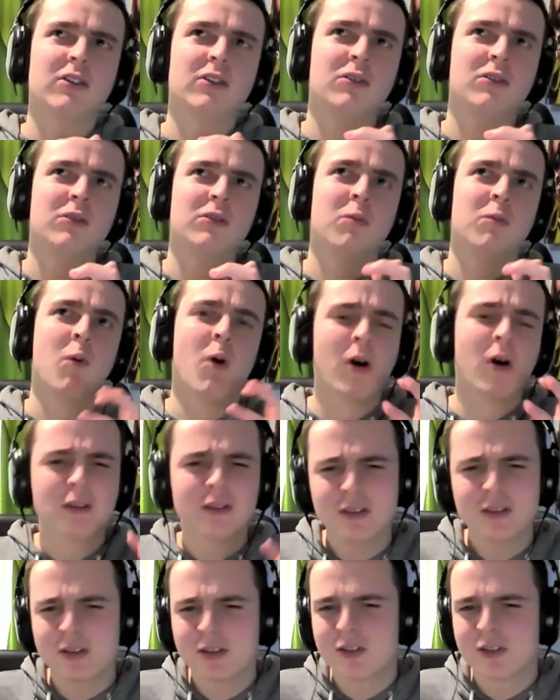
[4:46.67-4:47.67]
you
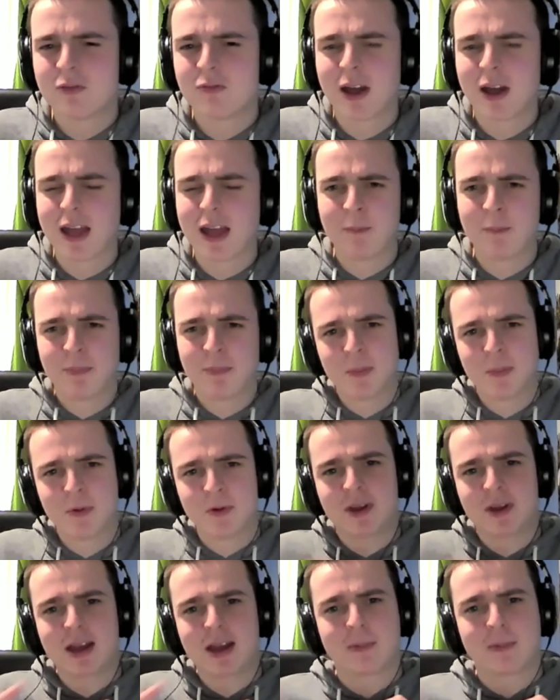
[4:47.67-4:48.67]
wanted to write the
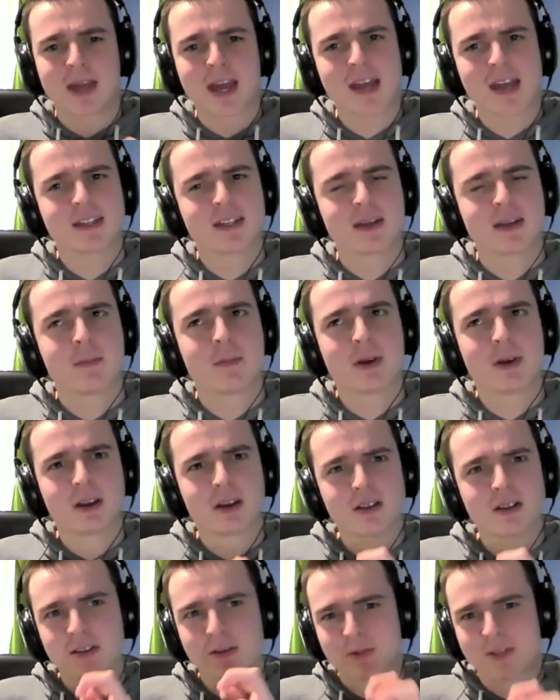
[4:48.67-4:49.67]
book, I'm guessing,
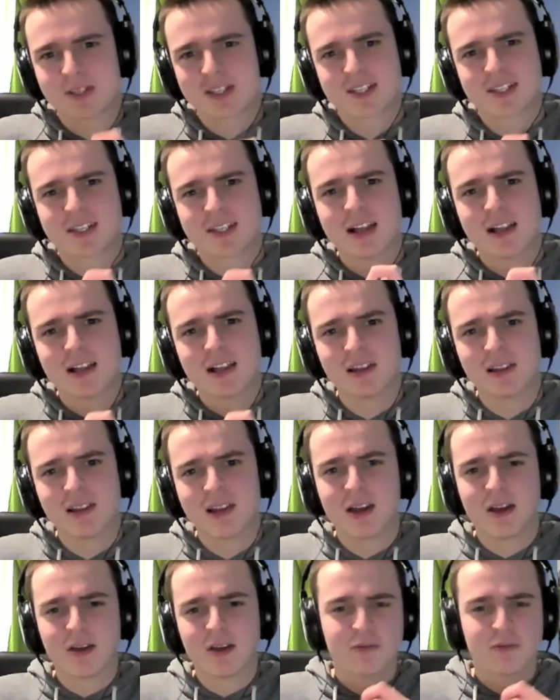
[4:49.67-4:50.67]
because it was
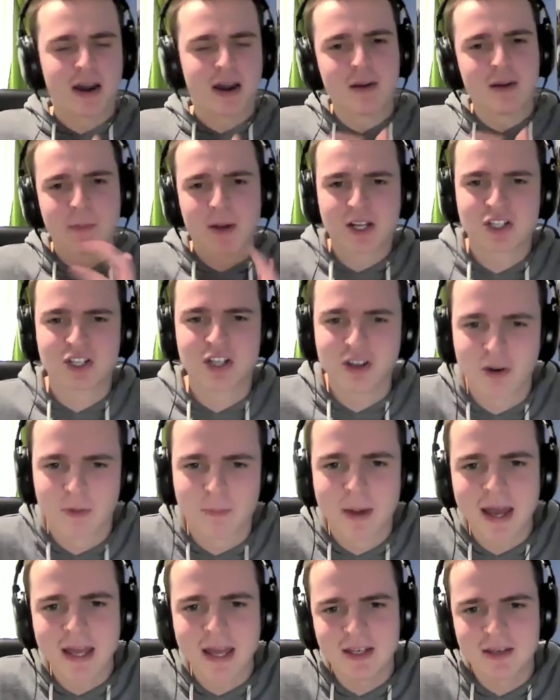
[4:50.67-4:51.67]
still very much in your
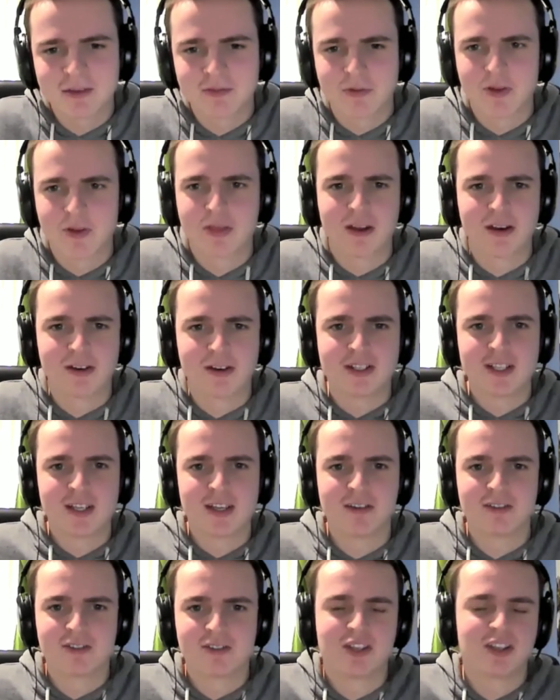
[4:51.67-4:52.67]
mind for thirty
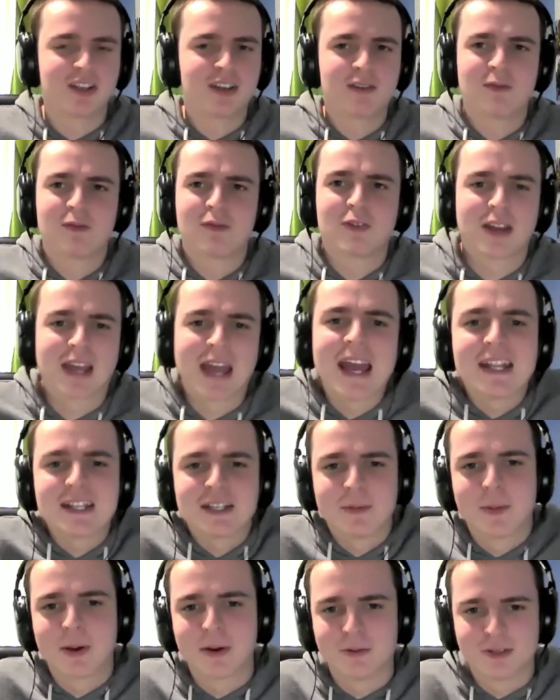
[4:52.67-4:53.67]
years. You didn't
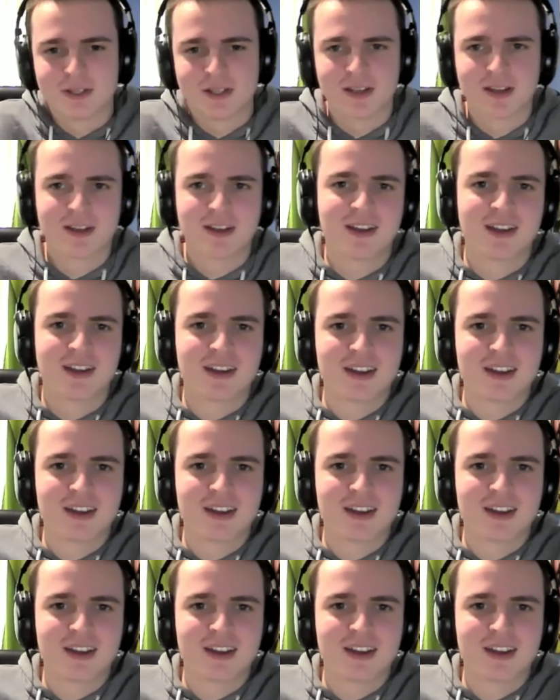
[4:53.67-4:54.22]
forget about it.